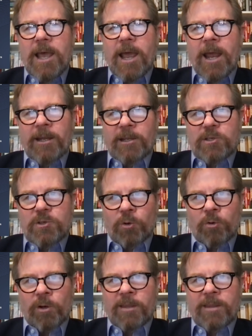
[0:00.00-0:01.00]
and
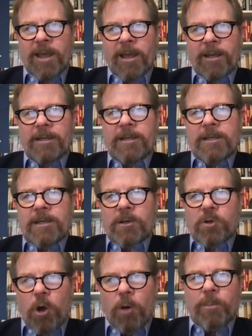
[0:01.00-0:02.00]
ensuring that
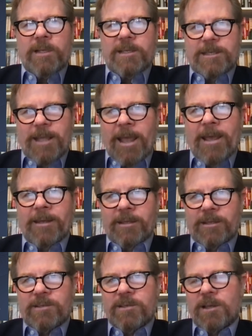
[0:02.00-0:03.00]
common
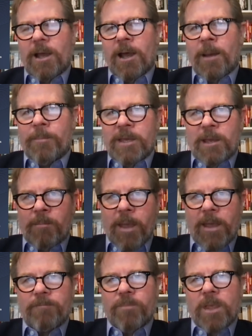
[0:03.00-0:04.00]
standards are being
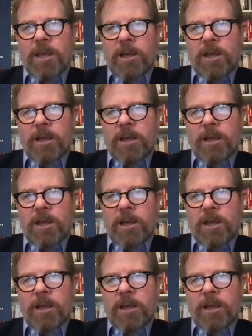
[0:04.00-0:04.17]
met